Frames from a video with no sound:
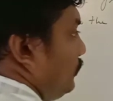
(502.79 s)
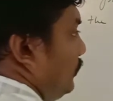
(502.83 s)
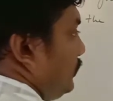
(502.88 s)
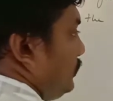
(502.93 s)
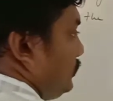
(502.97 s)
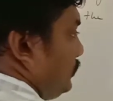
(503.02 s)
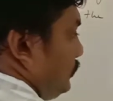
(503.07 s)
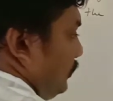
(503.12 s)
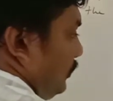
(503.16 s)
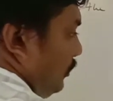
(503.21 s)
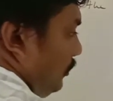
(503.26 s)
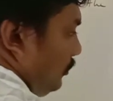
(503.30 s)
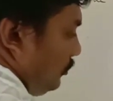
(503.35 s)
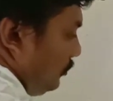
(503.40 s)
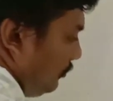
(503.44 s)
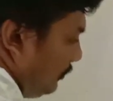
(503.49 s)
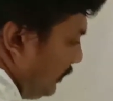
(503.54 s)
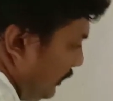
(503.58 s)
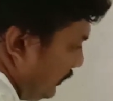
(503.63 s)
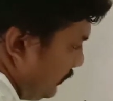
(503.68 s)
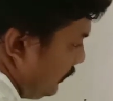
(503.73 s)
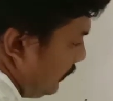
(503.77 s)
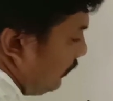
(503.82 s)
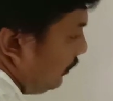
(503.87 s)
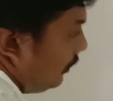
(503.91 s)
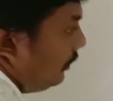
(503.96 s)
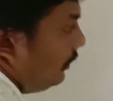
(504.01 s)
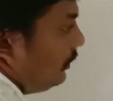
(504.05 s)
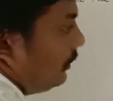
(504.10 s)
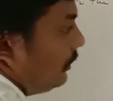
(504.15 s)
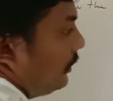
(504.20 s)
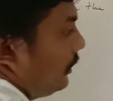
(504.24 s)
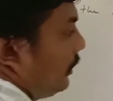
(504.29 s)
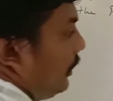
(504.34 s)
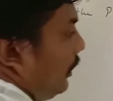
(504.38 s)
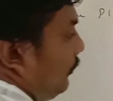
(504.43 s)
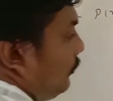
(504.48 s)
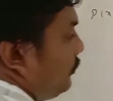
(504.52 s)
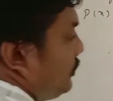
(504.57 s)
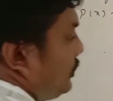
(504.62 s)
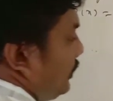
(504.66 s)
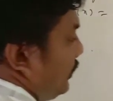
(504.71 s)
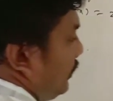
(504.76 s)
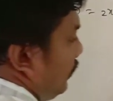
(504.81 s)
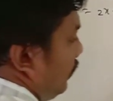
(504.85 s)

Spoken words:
First we have to make the graph sheet